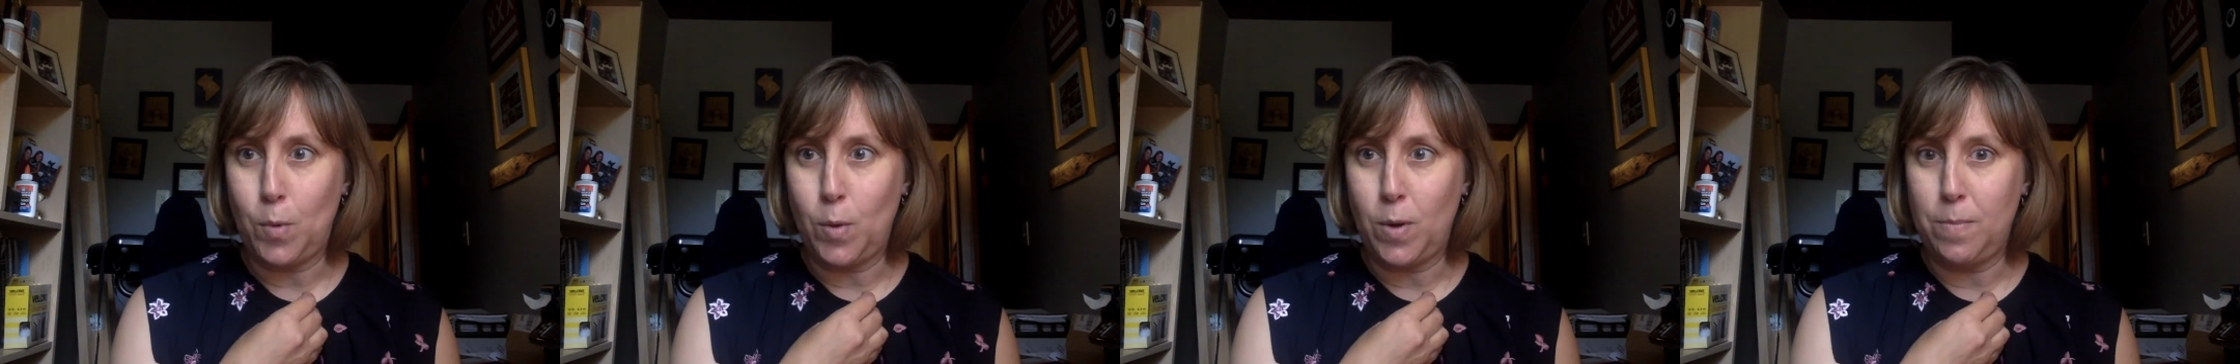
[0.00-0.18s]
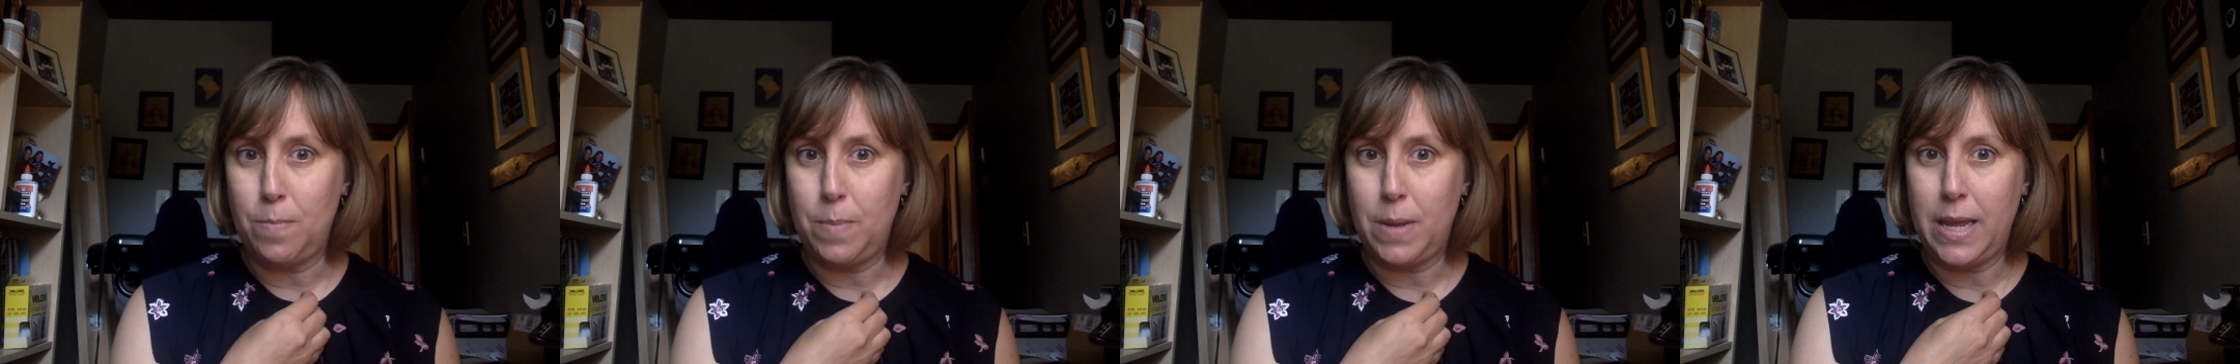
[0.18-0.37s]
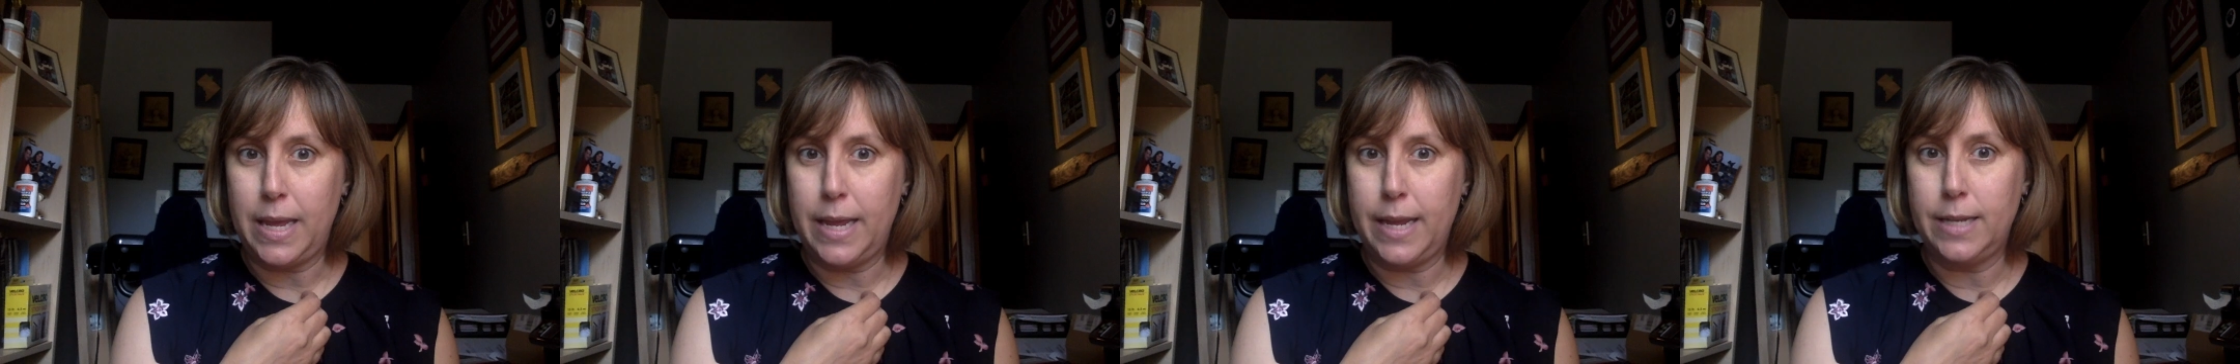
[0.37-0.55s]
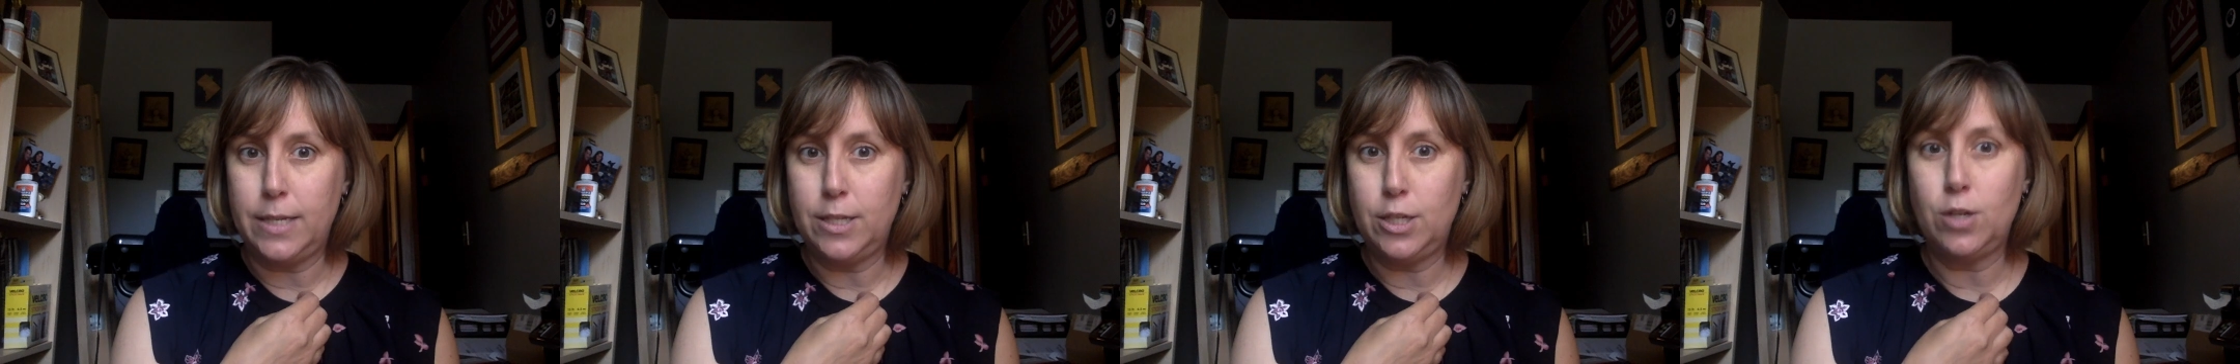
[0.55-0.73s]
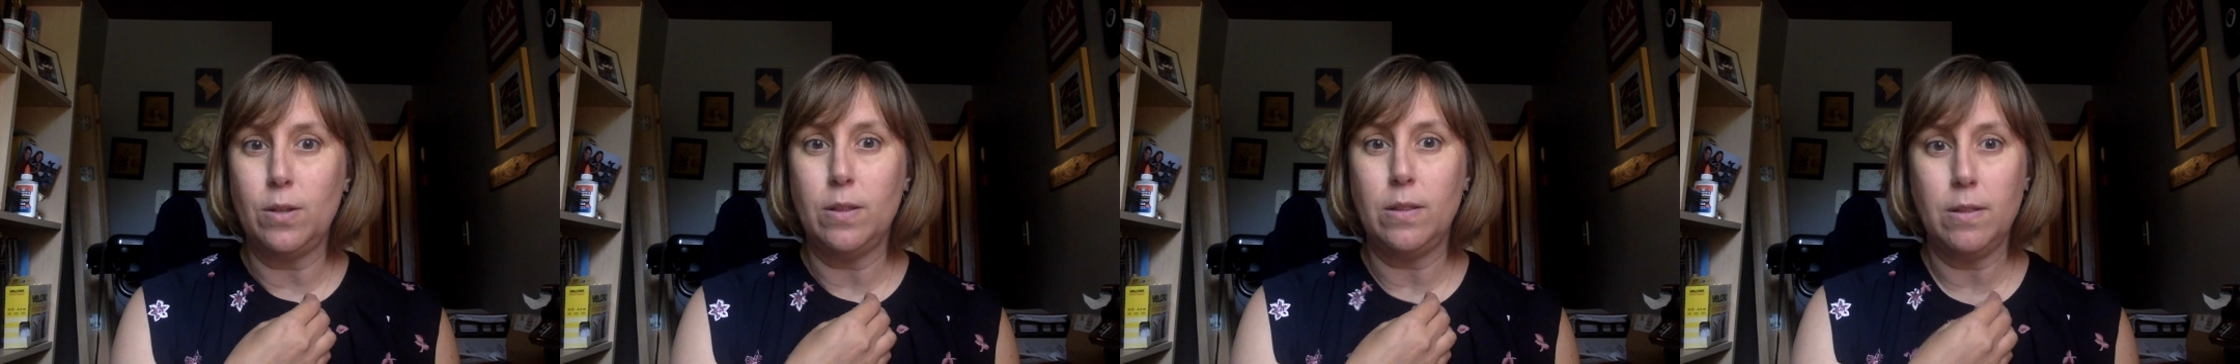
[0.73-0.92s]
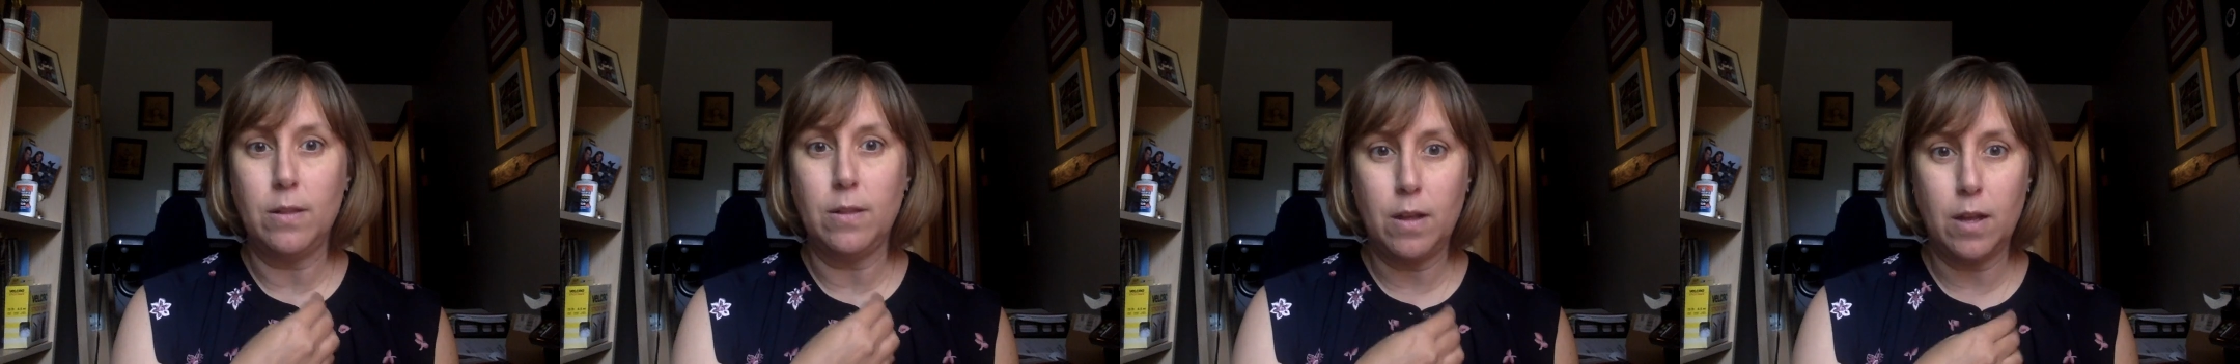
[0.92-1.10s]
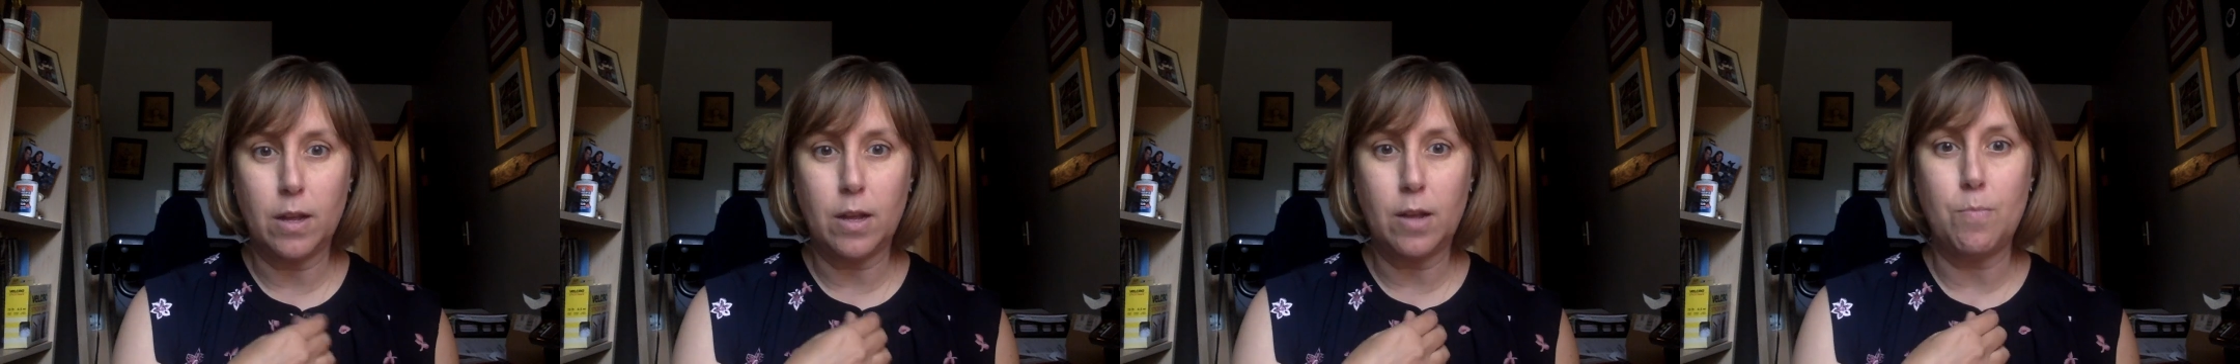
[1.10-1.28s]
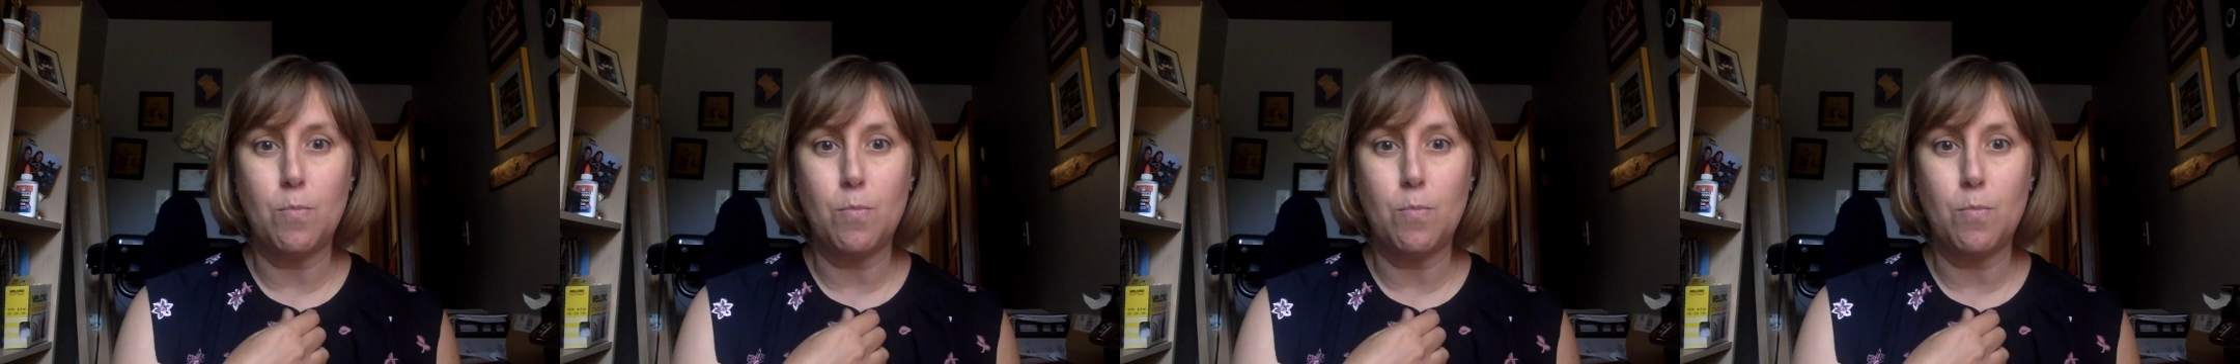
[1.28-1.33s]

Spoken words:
would be to look